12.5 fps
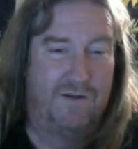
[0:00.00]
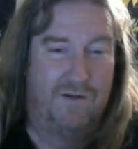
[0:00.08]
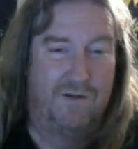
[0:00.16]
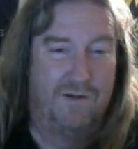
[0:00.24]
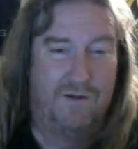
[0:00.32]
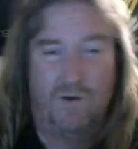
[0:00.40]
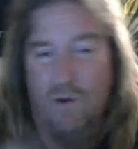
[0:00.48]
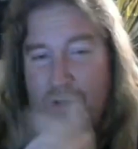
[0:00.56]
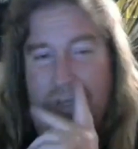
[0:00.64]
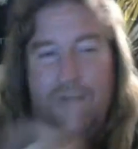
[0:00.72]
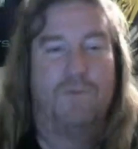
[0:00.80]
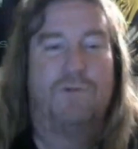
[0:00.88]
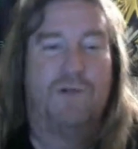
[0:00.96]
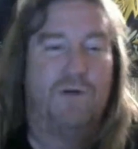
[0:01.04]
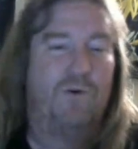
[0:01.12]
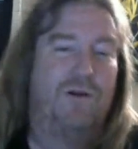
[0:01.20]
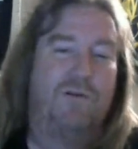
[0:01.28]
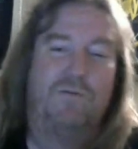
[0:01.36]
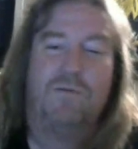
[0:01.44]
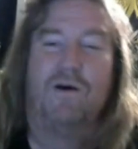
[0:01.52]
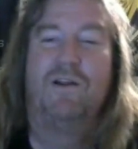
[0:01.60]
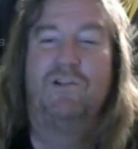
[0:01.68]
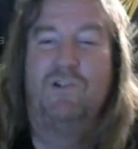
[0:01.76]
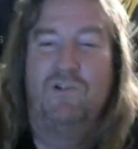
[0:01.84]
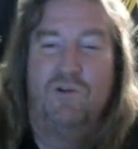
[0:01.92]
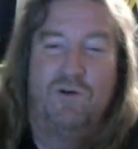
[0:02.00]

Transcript: okay, tell you what, I'll let you do it.